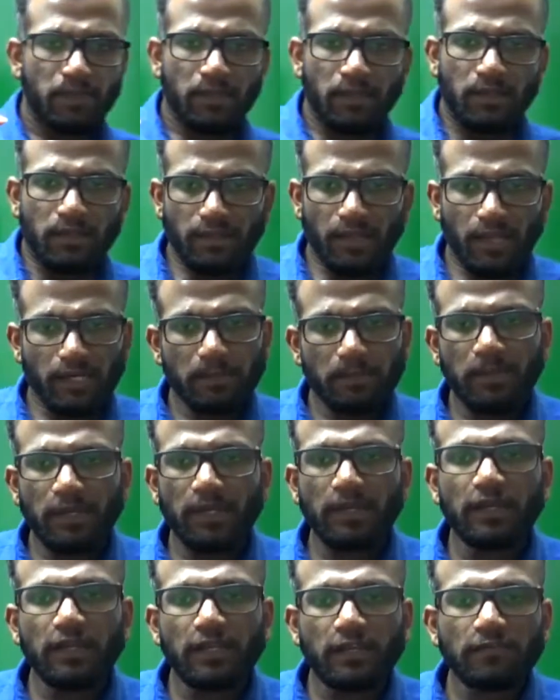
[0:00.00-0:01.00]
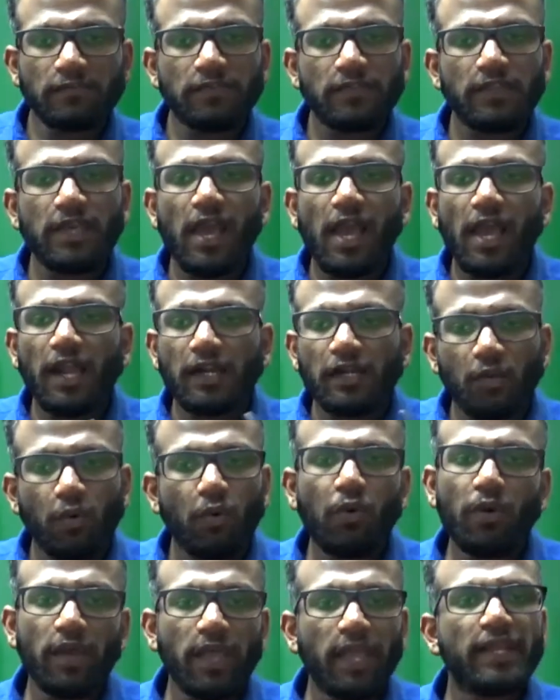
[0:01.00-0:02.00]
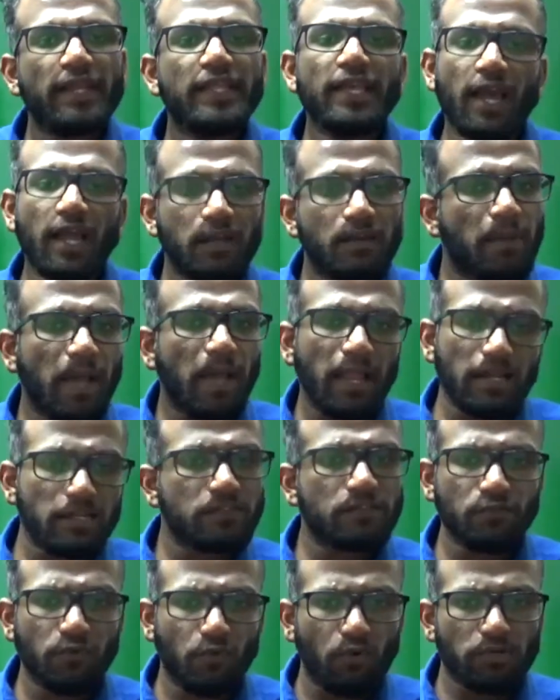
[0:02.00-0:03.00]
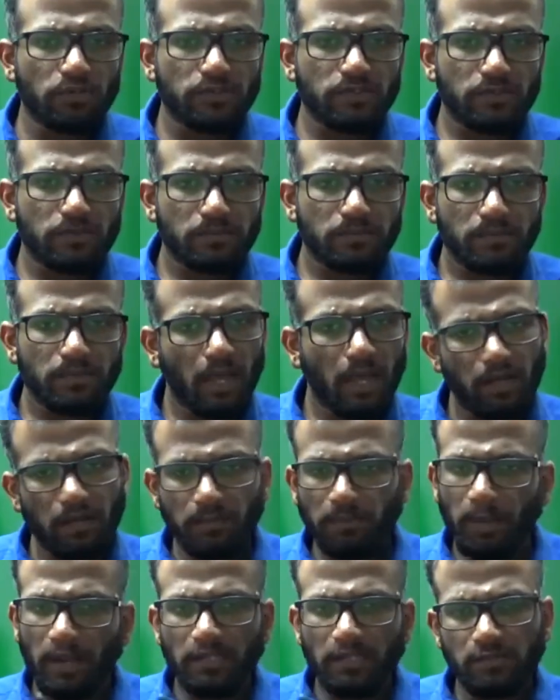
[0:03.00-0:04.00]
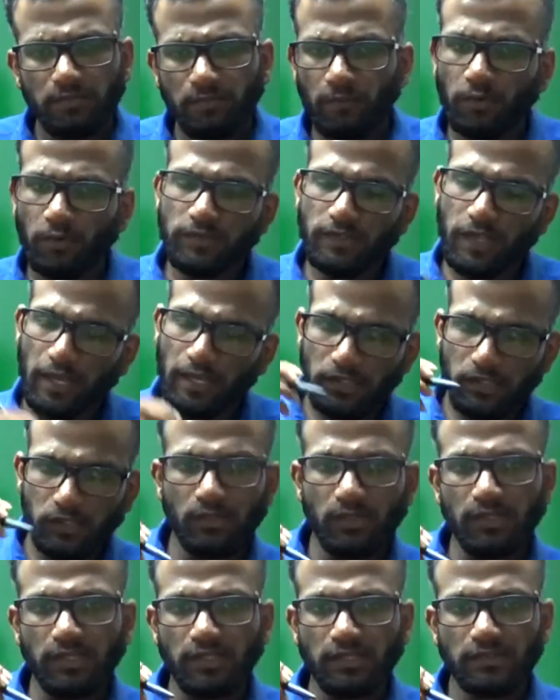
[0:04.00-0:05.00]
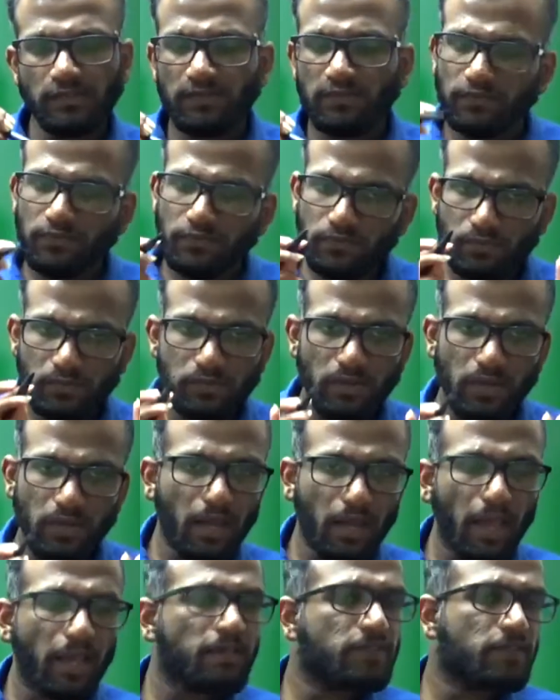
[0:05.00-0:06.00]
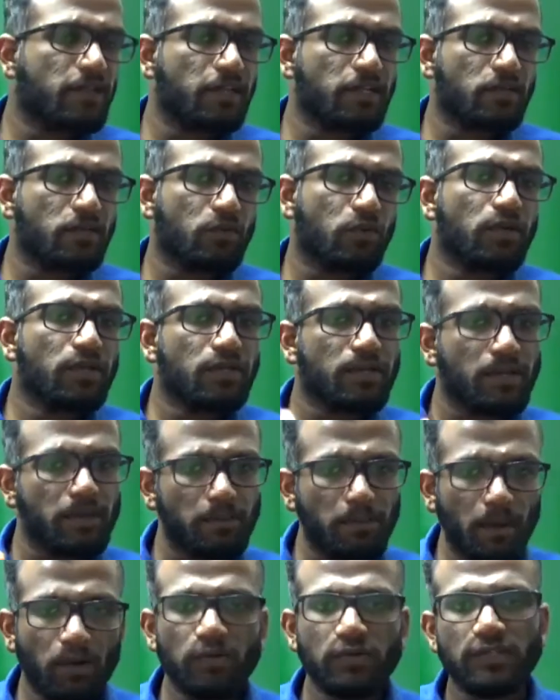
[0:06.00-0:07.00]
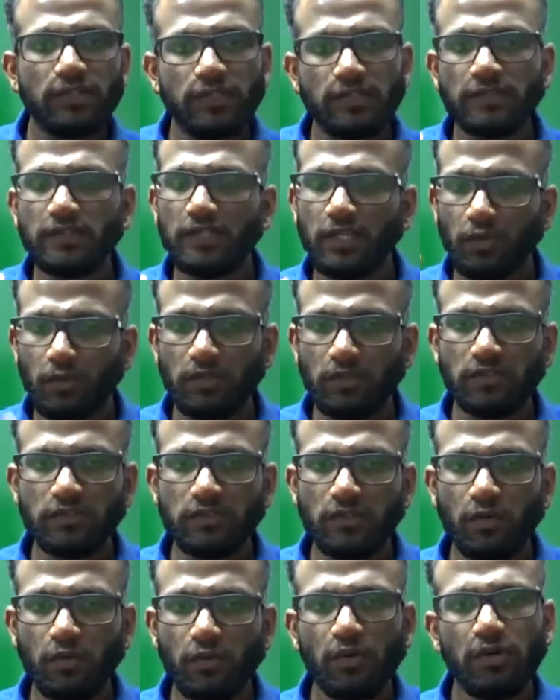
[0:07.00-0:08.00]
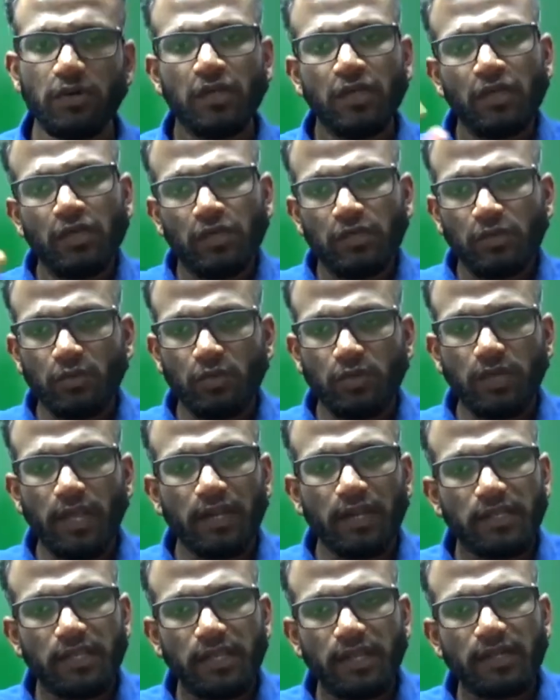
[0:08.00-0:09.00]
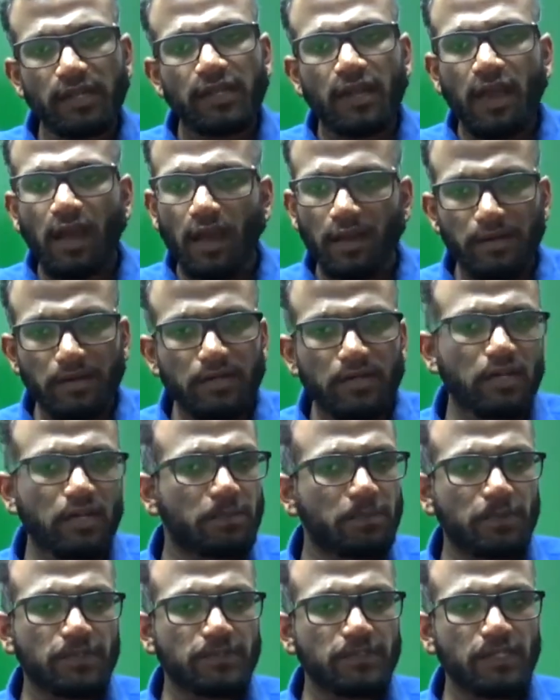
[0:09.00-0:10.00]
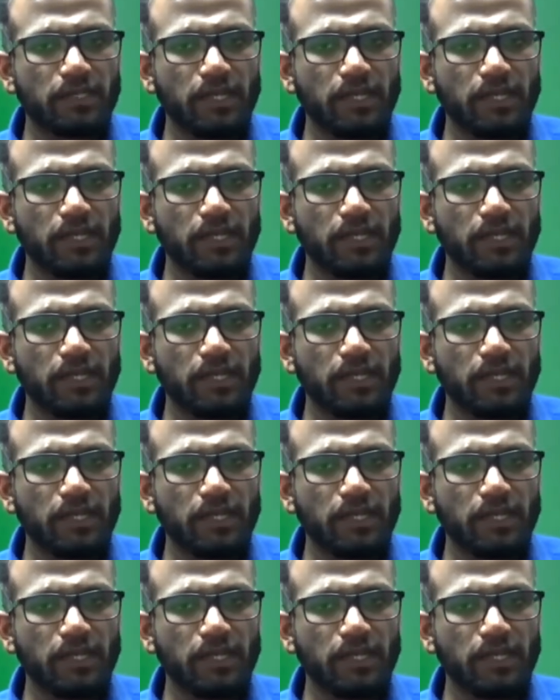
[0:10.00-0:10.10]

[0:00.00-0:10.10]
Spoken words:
That means if there are no any unbalanced force actually this, as I told about this Newton's law, you can get 100%